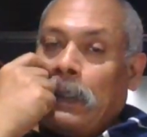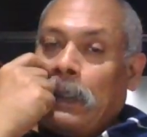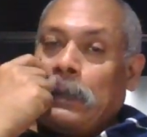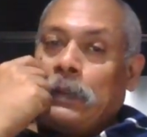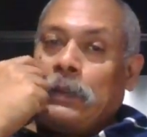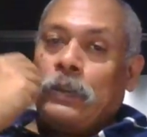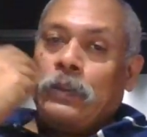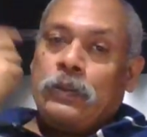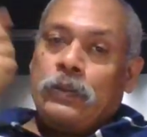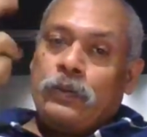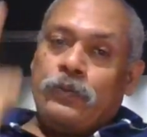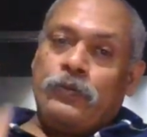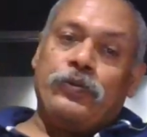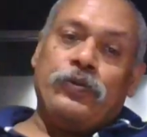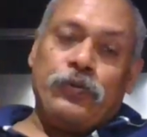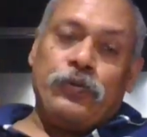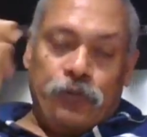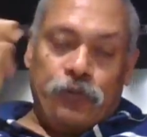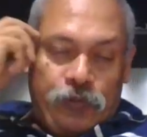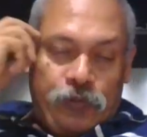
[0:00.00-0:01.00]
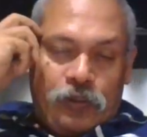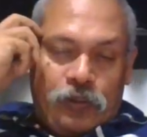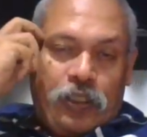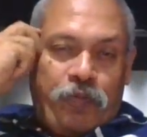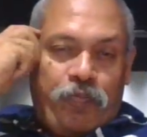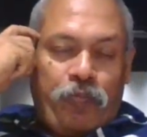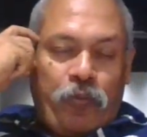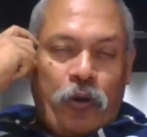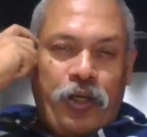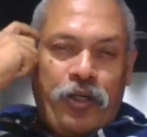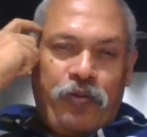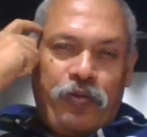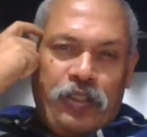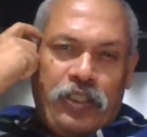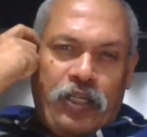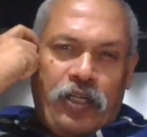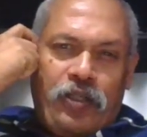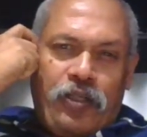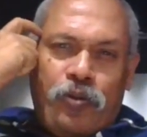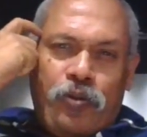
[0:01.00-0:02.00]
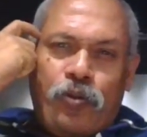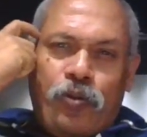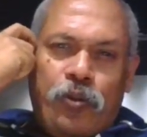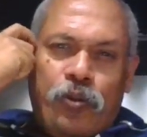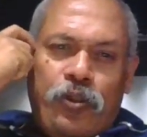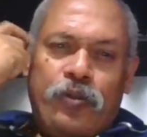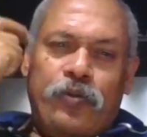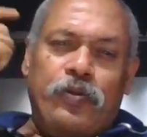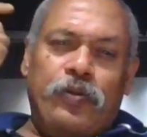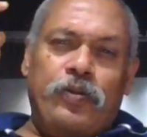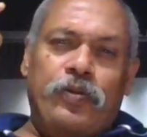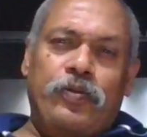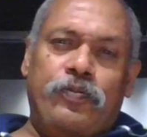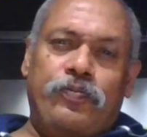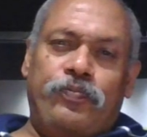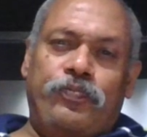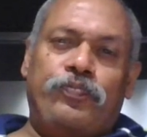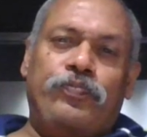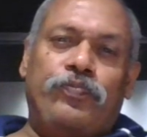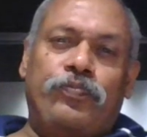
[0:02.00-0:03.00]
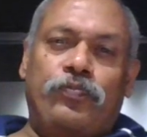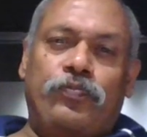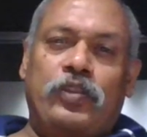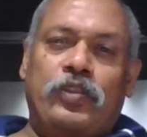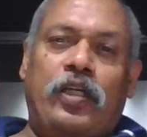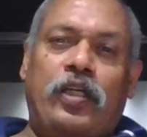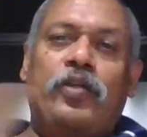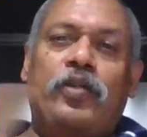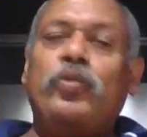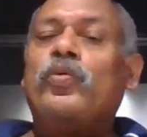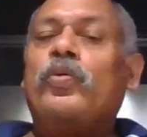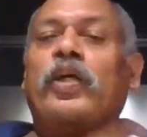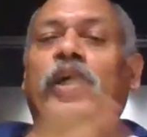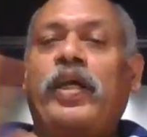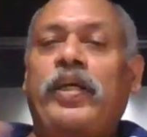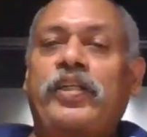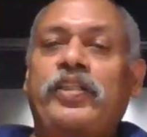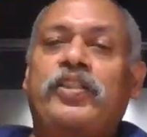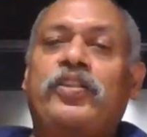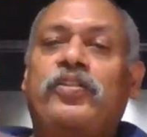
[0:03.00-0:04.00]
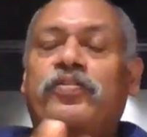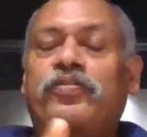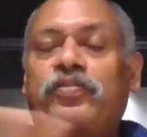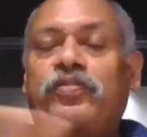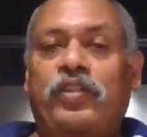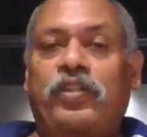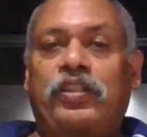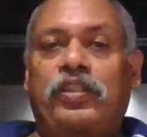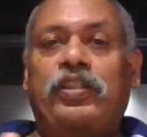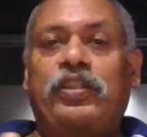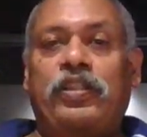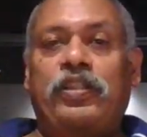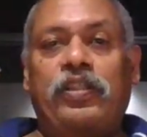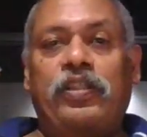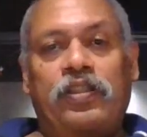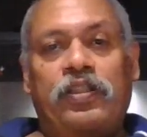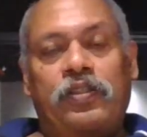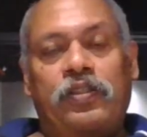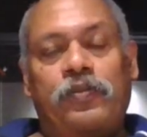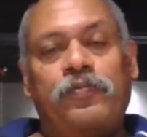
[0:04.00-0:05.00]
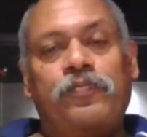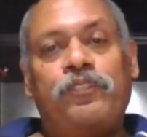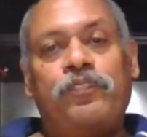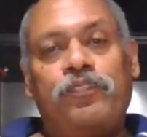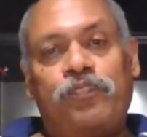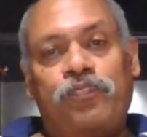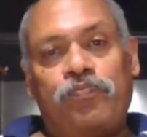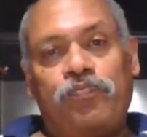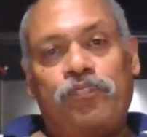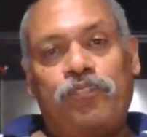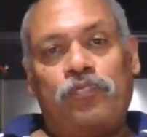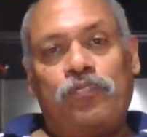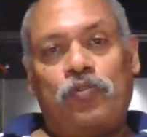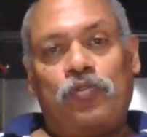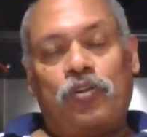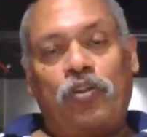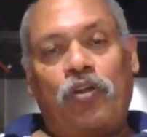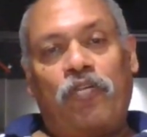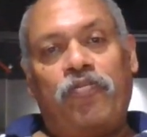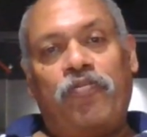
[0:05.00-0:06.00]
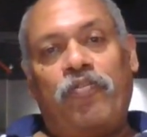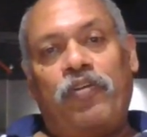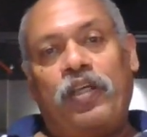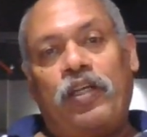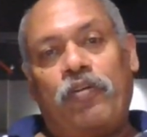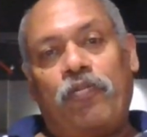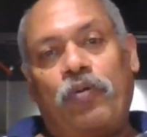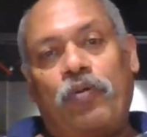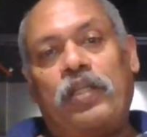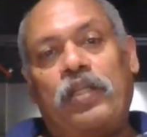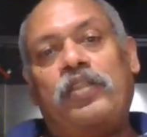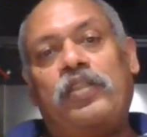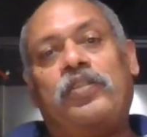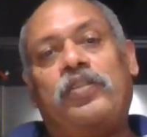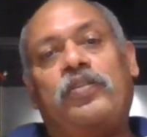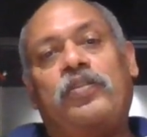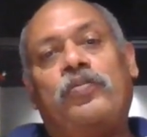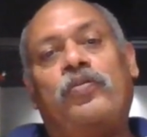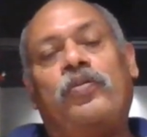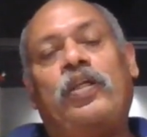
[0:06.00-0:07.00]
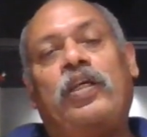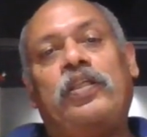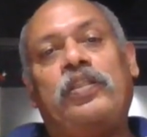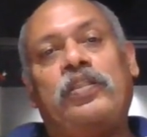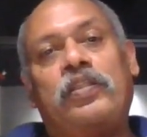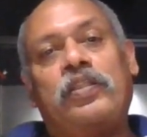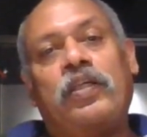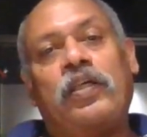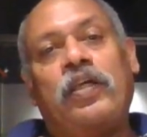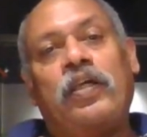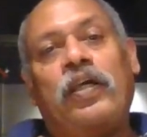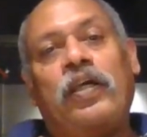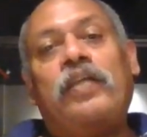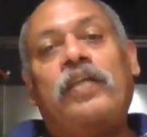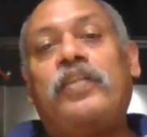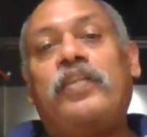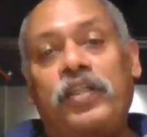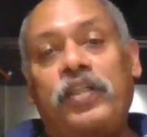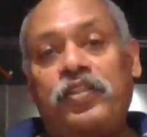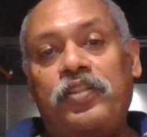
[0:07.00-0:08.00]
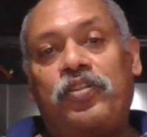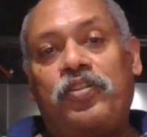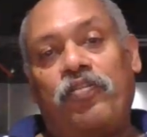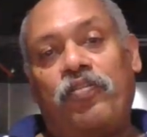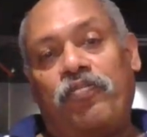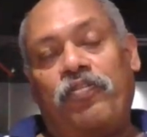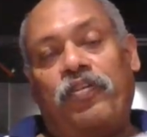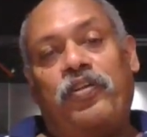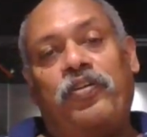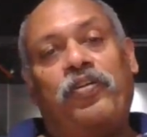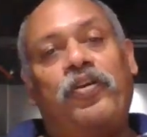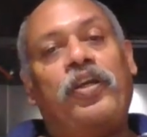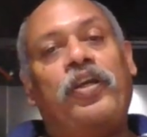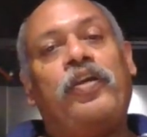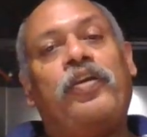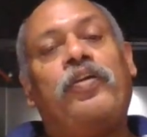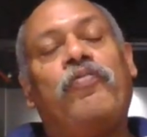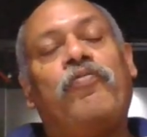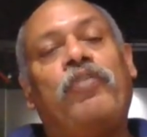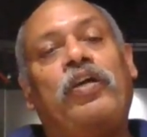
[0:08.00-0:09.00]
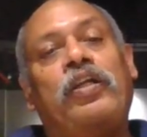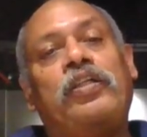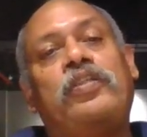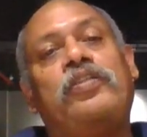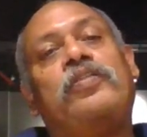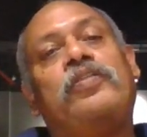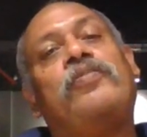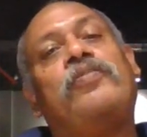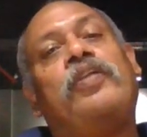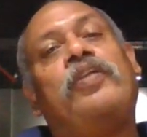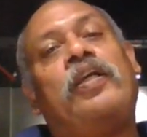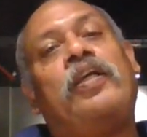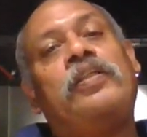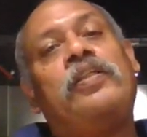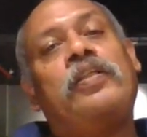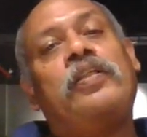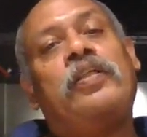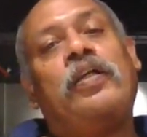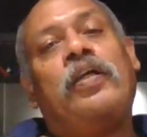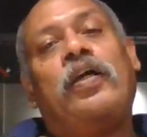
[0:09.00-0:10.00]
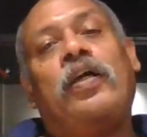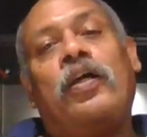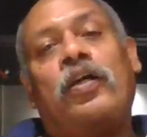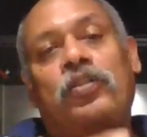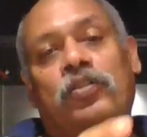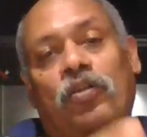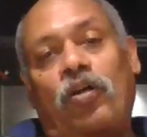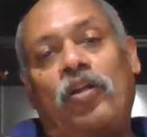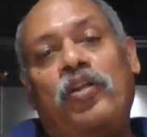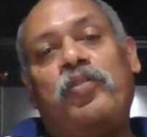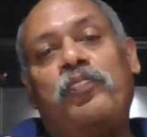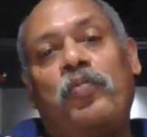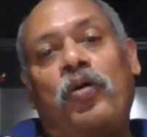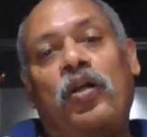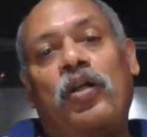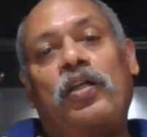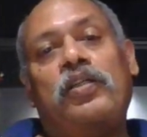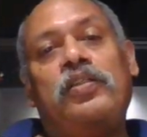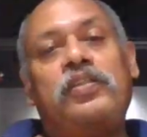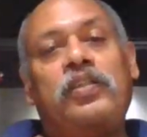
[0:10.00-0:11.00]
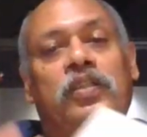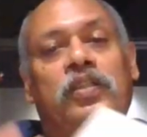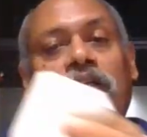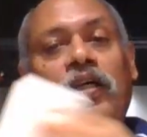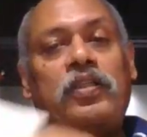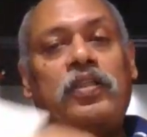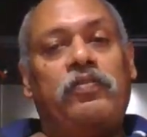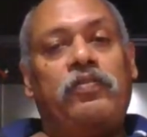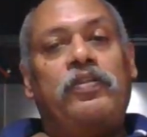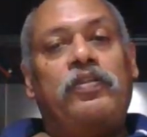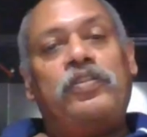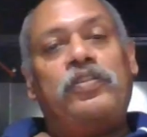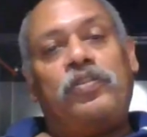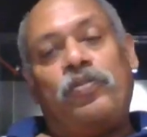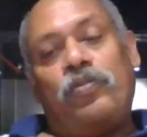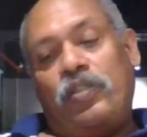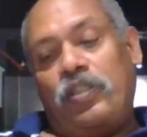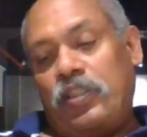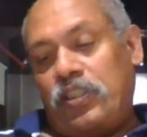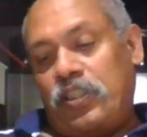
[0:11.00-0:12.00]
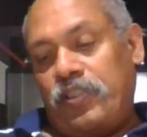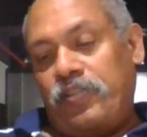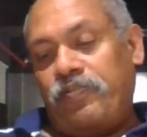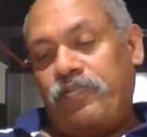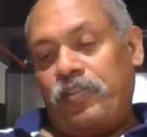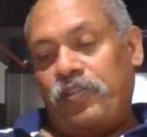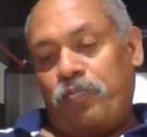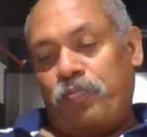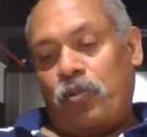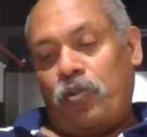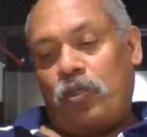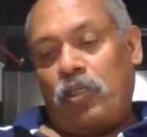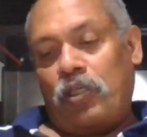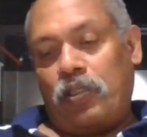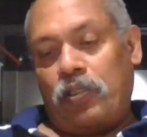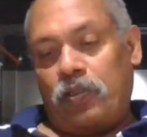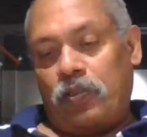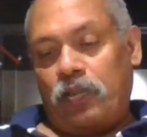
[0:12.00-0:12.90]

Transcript: So that point which I told, there are two kinds of such software. One is known as 3D software, okay? One is known as solid modelers and the other one is known as surface modeler.